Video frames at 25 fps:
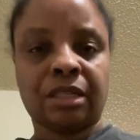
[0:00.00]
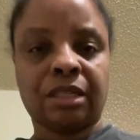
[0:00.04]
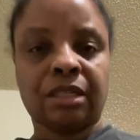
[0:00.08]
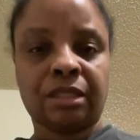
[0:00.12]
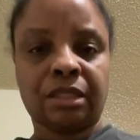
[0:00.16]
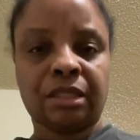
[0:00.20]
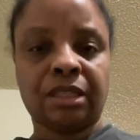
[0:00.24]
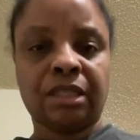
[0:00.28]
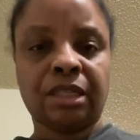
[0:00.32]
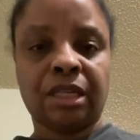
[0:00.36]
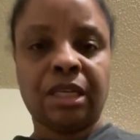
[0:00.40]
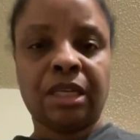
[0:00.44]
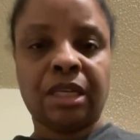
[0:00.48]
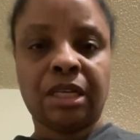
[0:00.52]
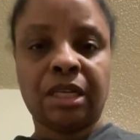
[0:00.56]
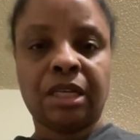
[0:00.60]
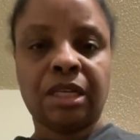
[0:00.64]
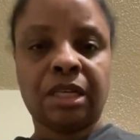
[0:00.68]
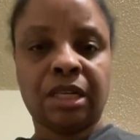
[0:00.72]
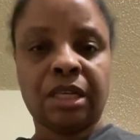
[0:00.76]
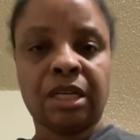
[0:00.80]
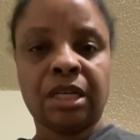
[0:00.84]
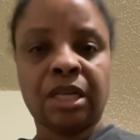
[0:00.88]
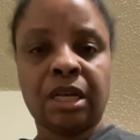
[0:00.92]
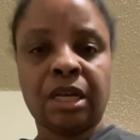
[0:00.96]
seed
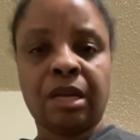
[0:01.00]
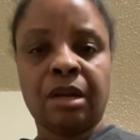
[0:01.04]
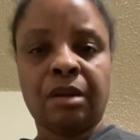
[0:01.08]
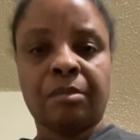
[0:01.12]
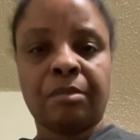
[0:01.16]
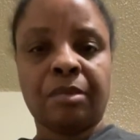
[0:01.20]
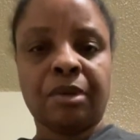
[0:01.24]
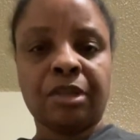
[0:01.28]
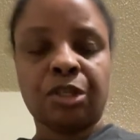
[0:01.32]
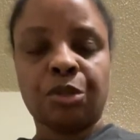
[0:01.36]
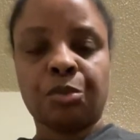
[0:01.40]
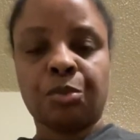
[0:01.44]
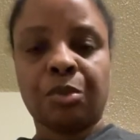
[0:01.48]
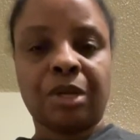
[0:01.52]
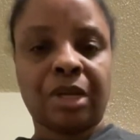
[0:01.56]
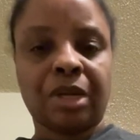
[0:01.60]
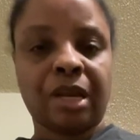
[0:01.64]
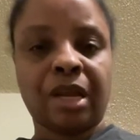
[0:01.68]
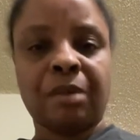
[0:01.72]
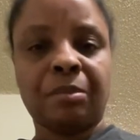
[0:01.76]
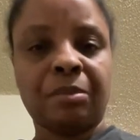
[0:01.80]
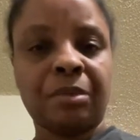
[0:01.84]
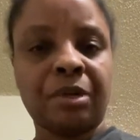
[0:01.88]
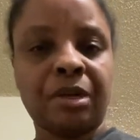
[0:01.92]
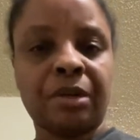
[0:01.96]
mixed with
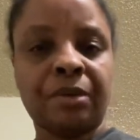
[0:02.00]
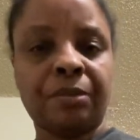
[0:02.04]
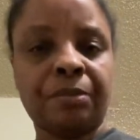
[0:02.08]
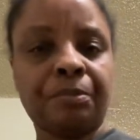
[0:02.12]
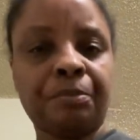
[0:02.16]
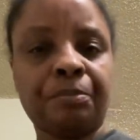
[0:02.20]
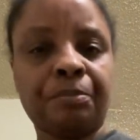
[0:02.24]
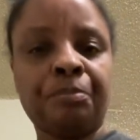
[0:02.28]
lemon.